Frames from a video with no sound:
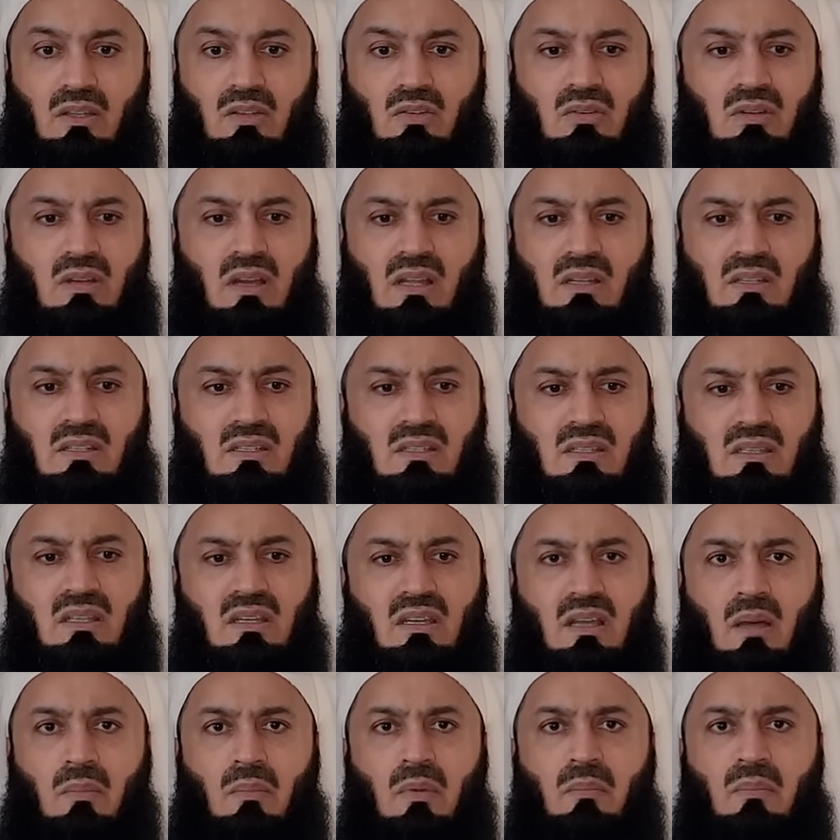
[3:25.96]
You can't just
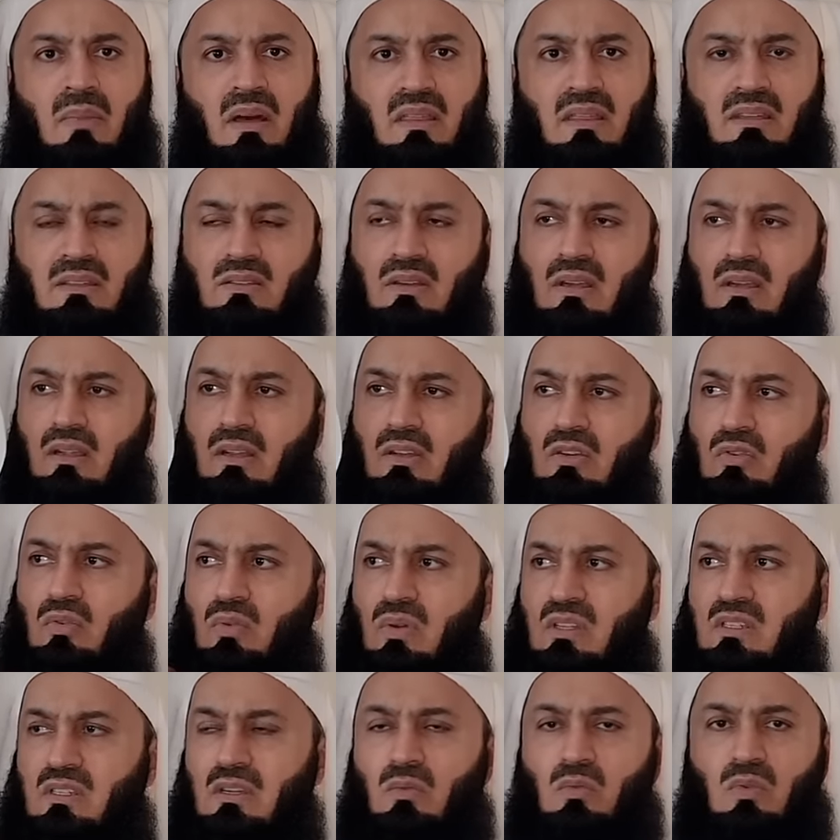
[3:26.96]
think I'm a mother so I can
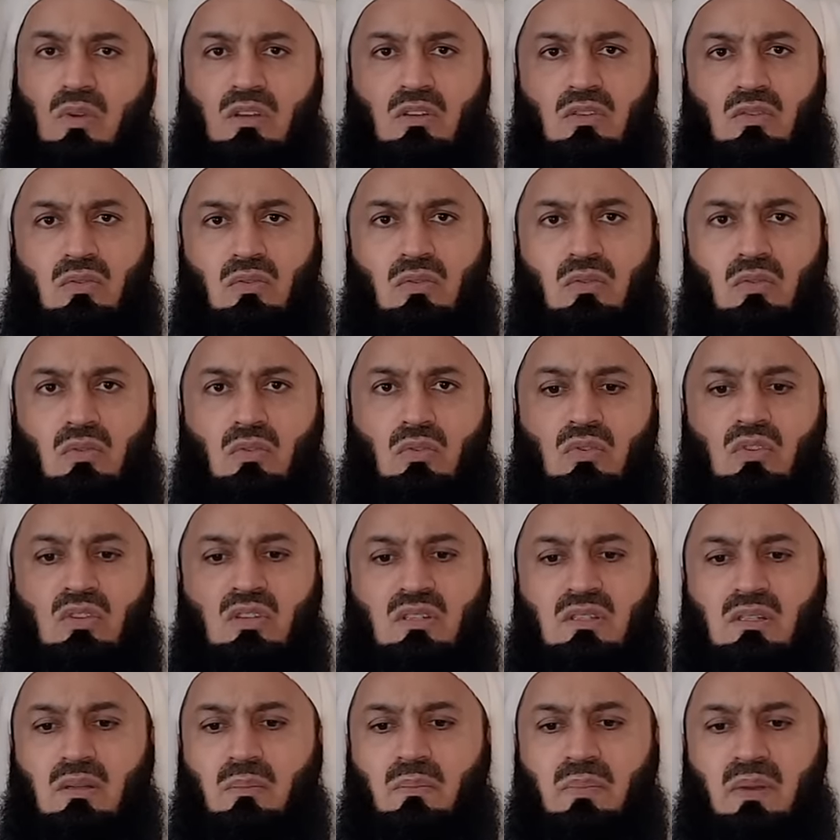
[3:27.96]
do as I want to you. You're
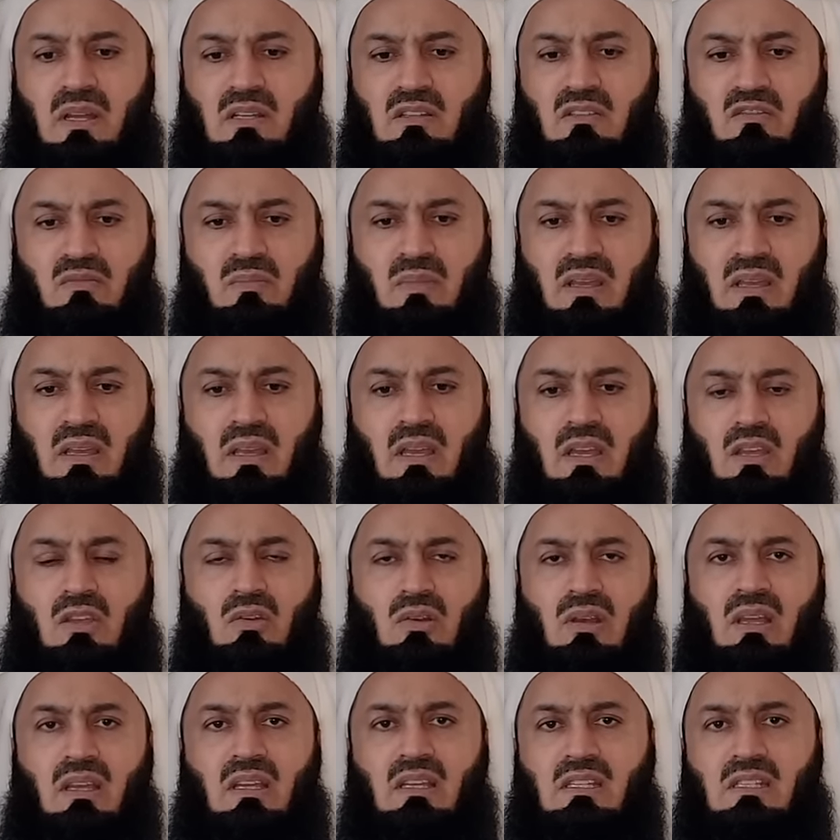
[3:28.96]
just a part of my,
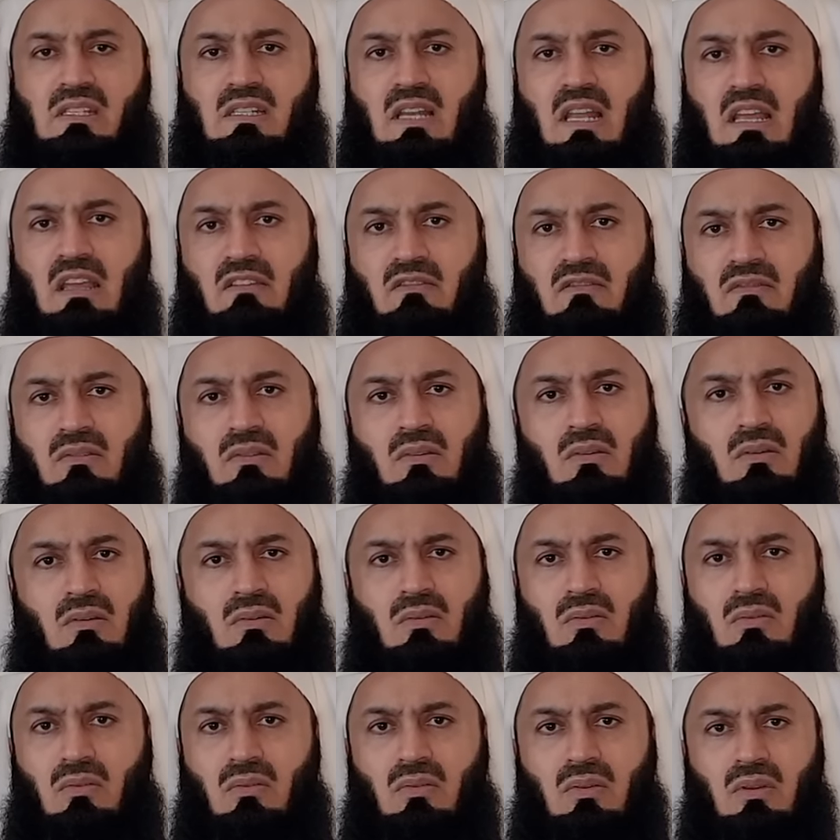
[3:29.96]
you're like a slave.
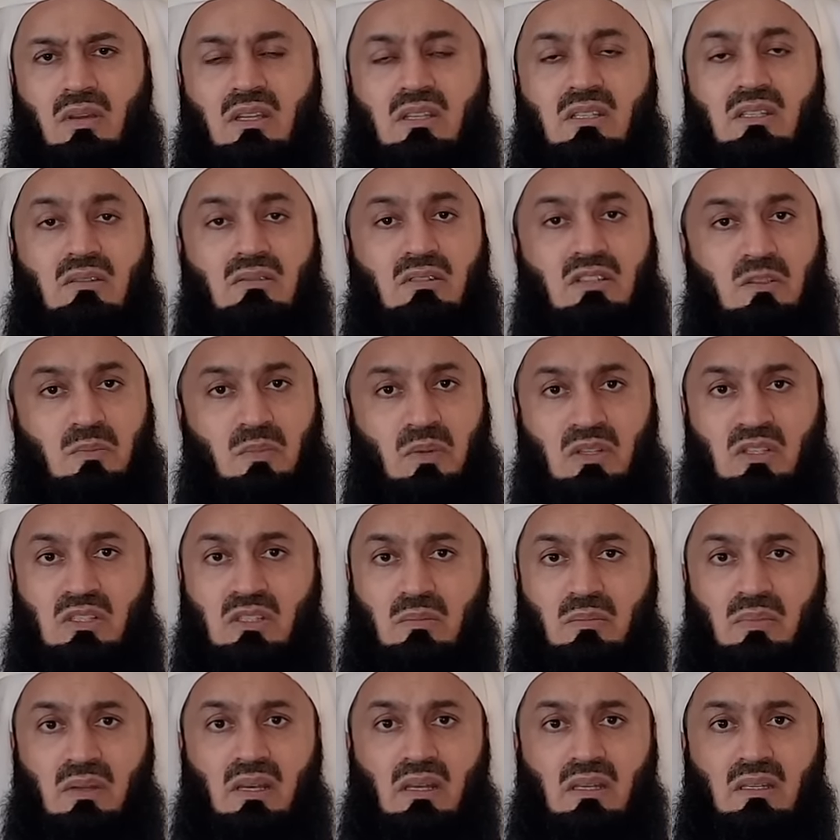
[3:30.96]
No, it's a
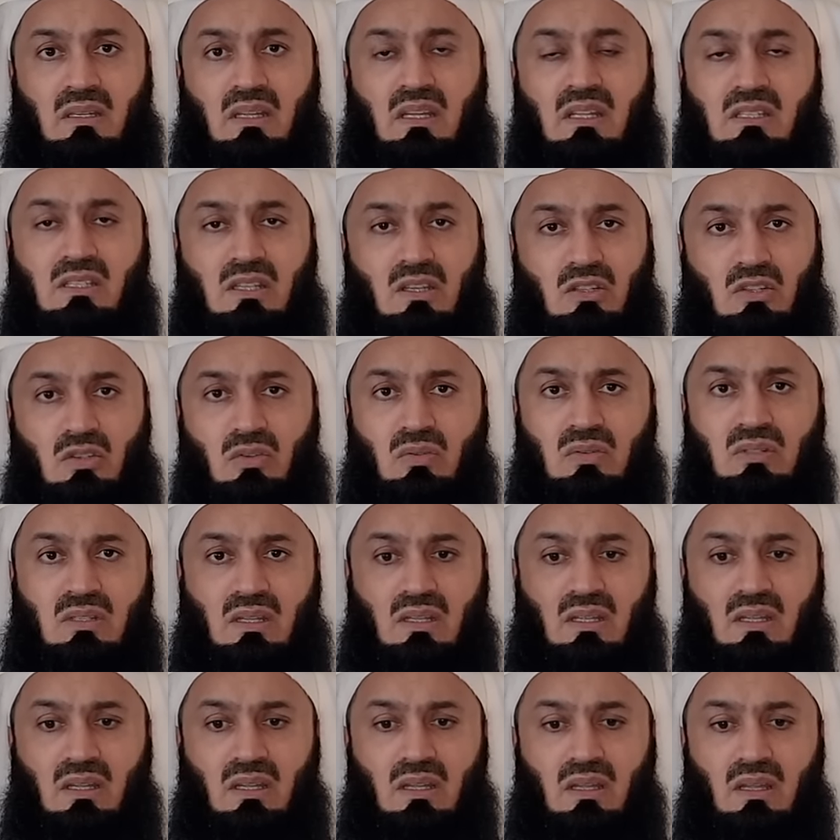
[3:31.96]
responsibility. It's a
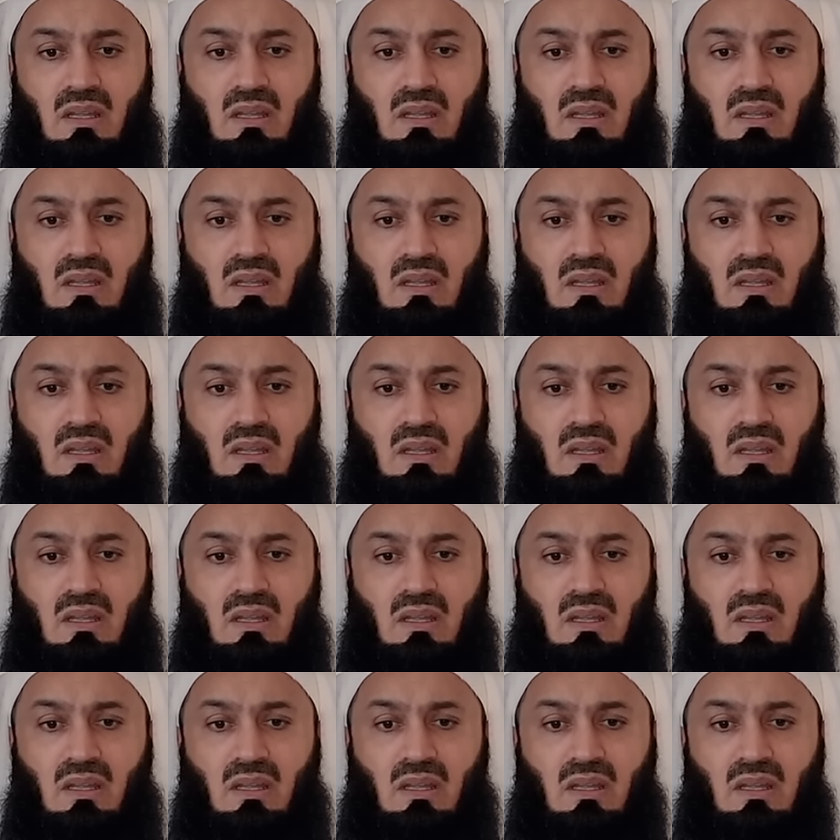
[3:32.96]
duty.